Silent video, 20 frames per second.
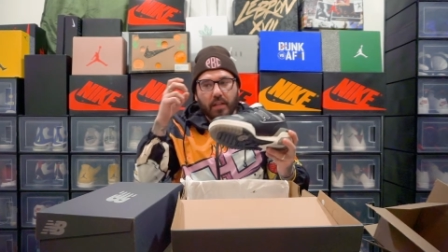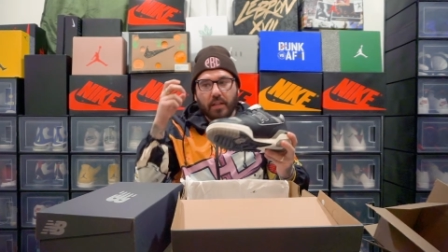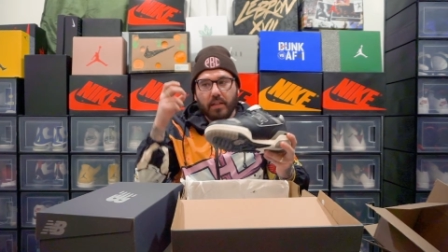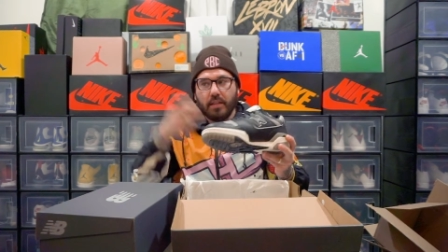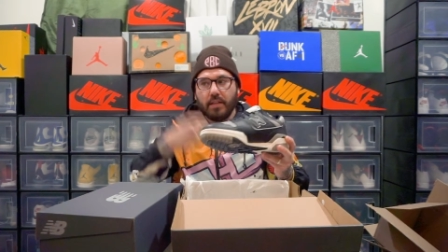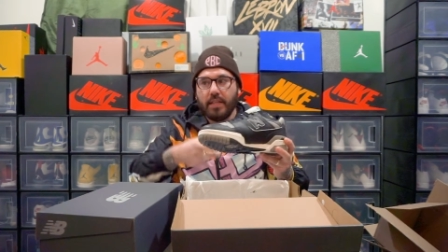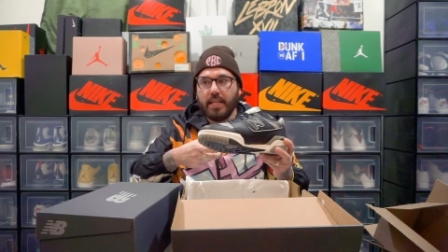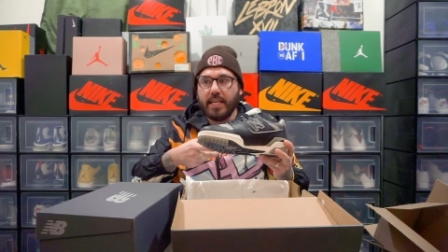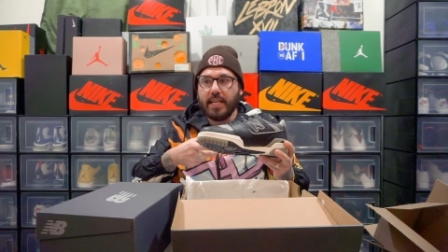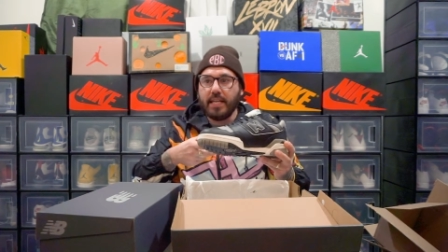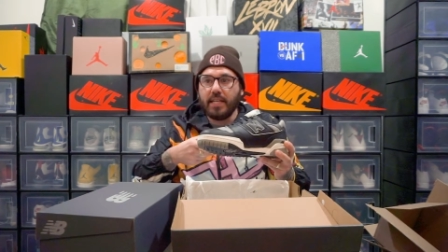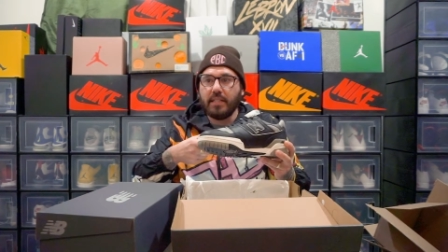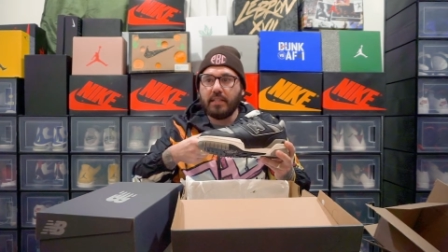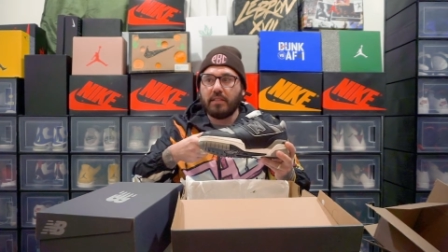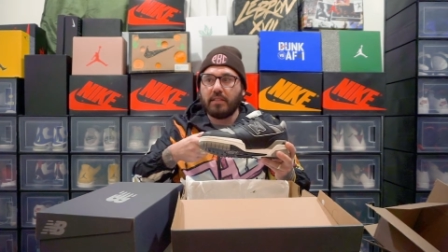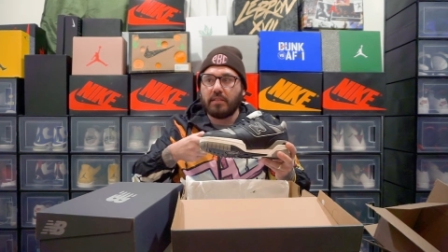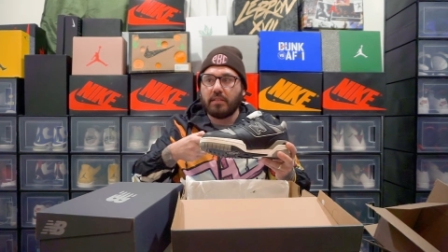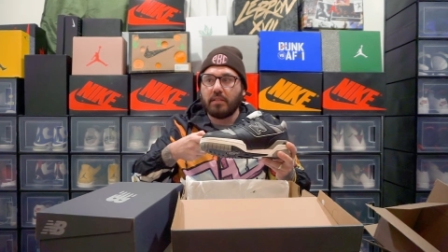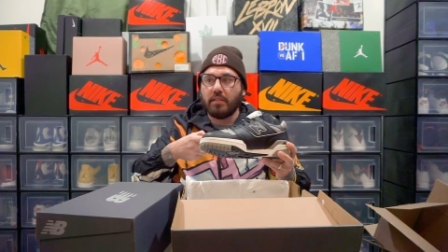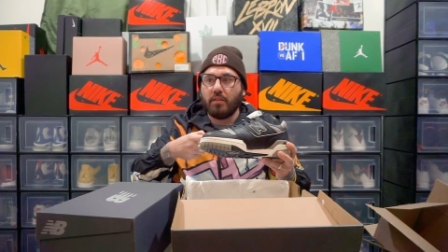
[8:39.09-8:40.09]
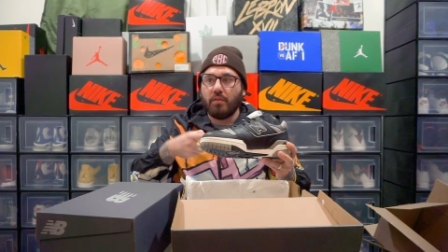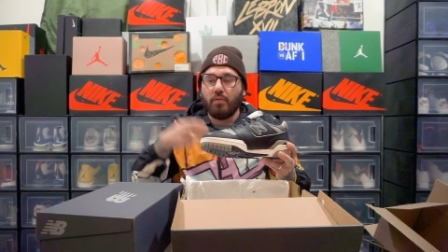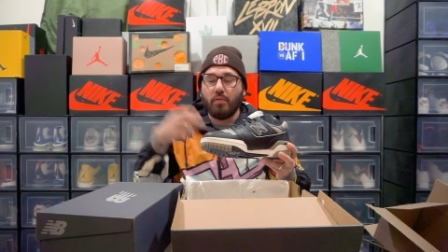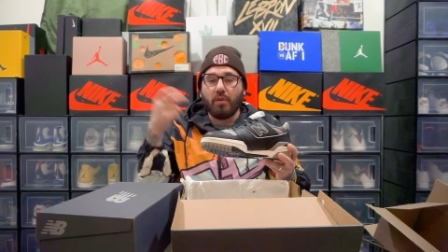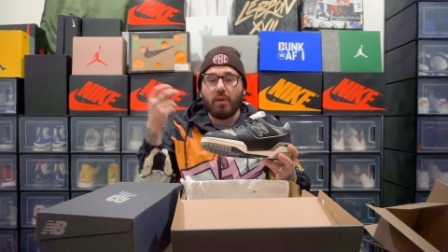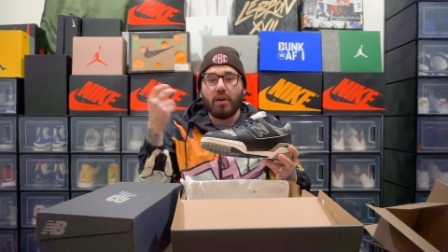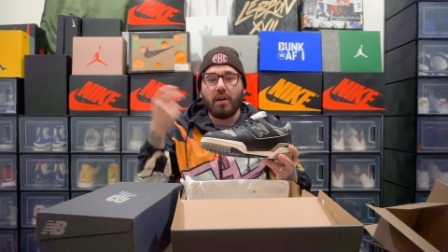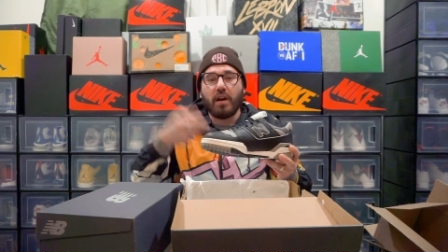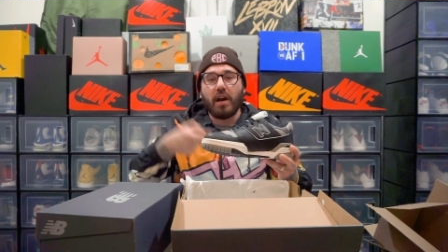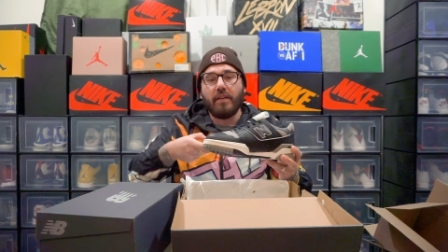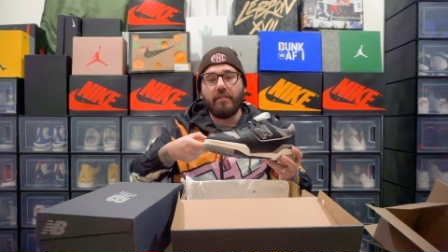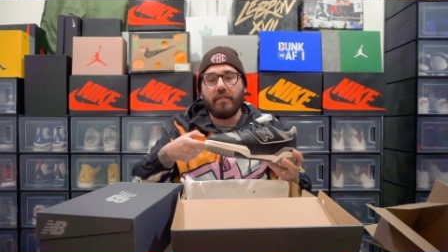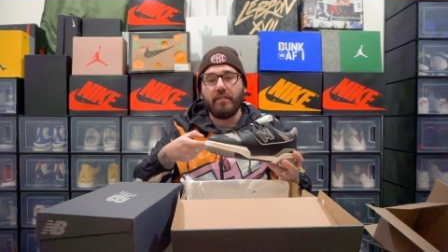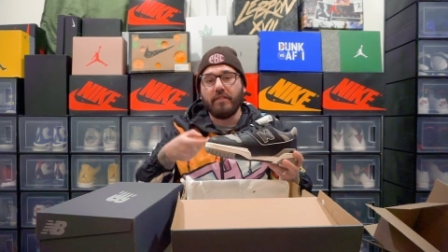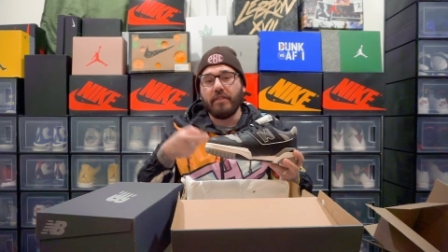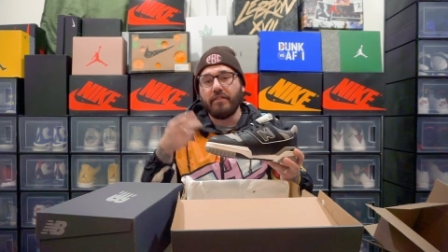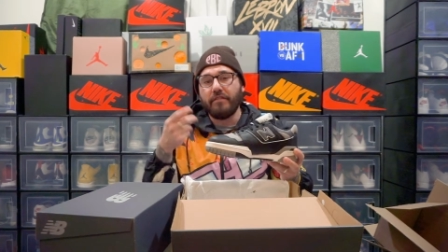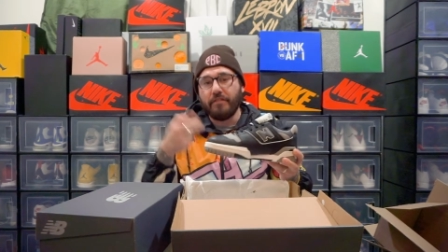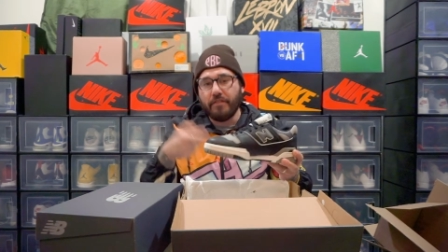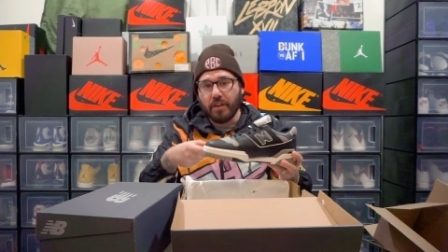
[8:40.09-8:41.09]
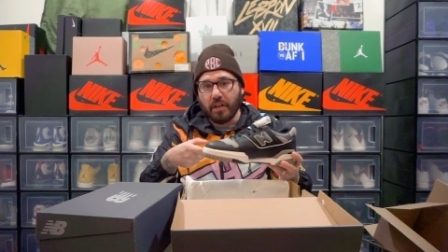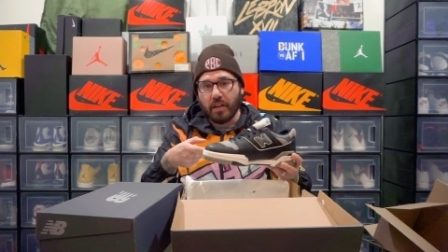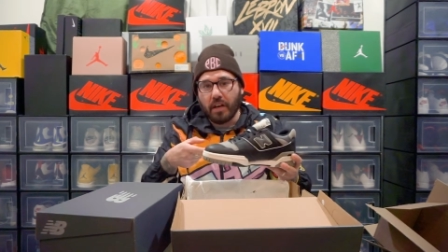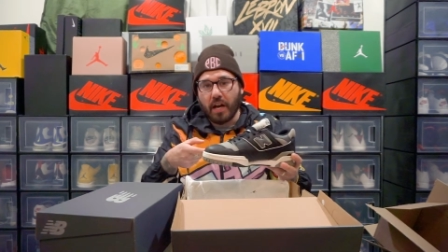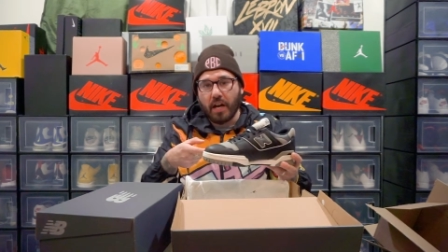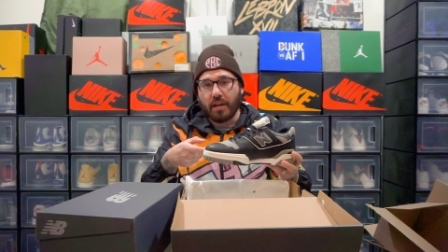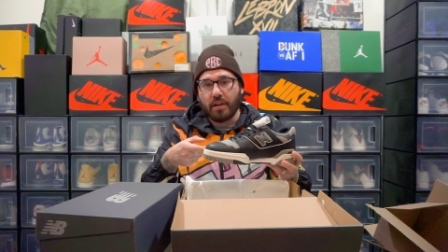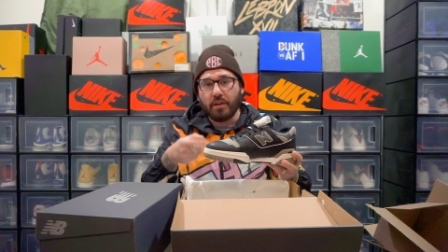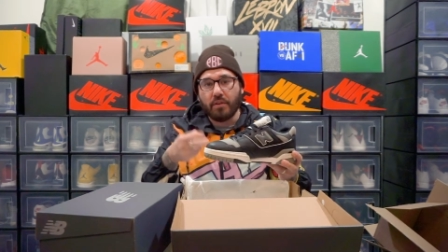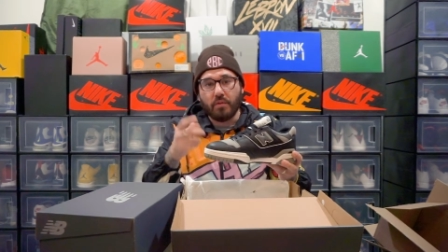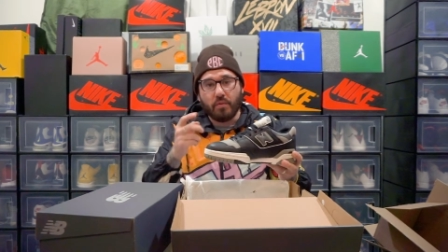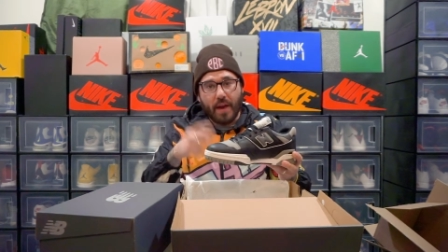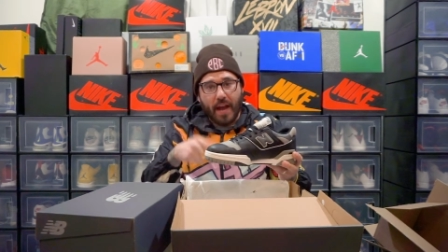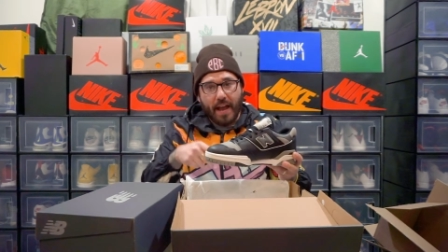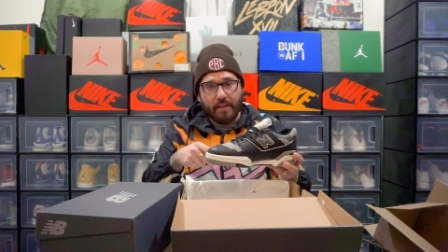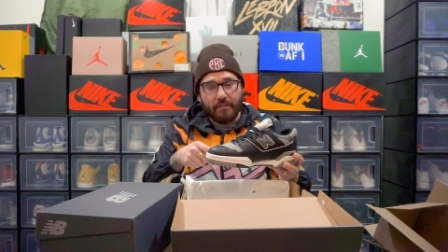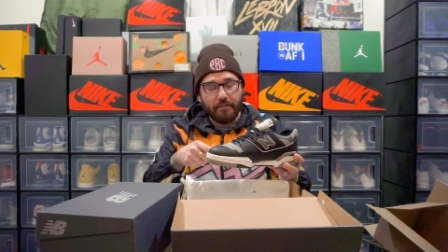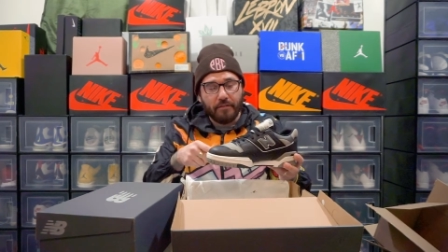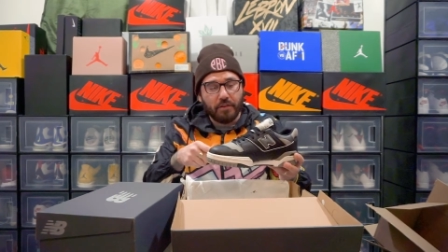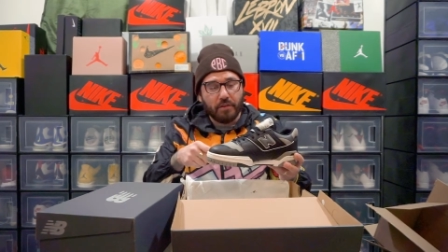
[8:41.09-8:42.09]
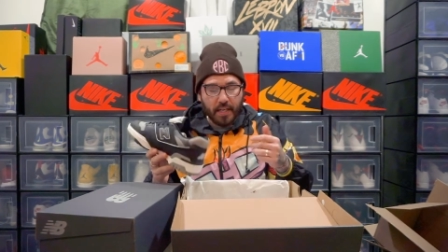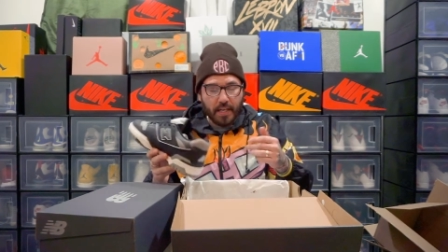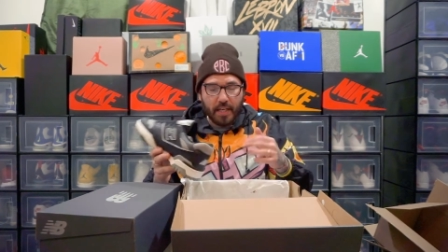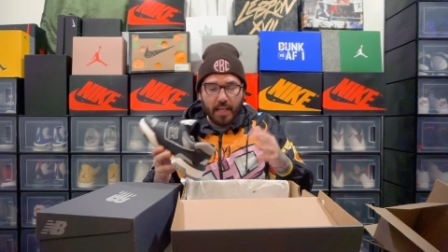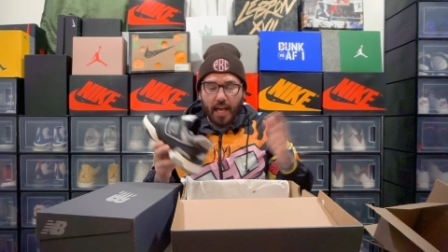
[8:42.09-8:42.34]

these were off of a Foot Locker raffle.